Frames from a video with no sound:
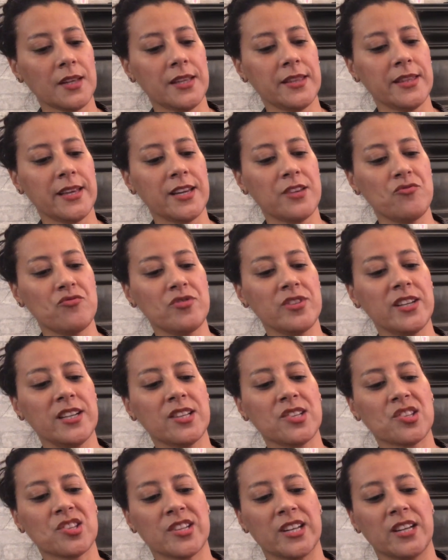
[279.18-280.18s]
And they
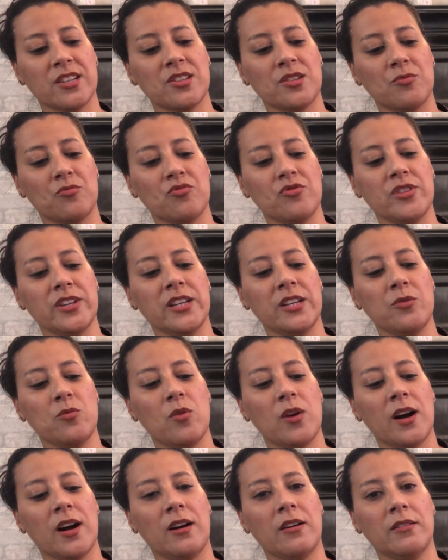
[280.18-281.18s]
really stand up really
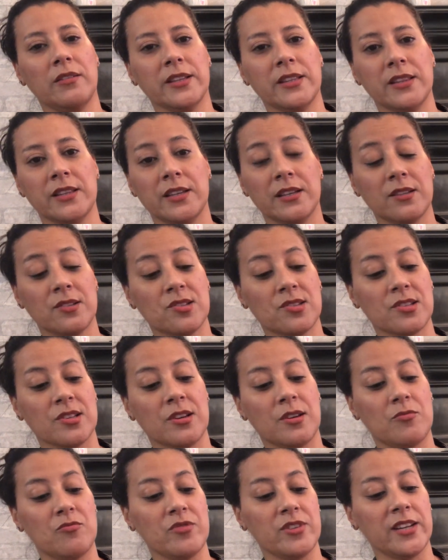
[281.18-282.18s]
well in this,
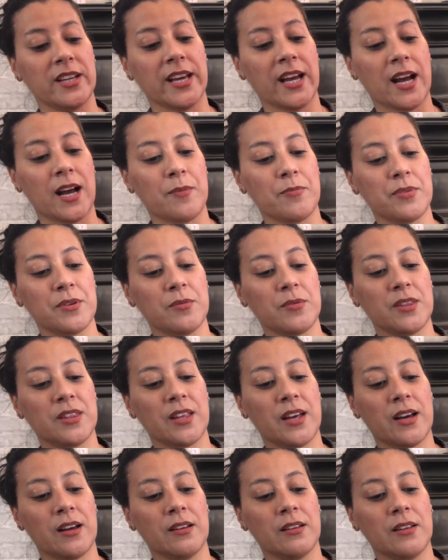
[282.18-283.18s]
so I'm really happy with
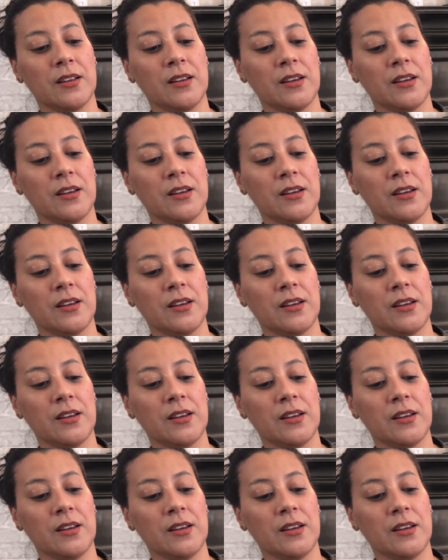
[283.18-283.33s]
that.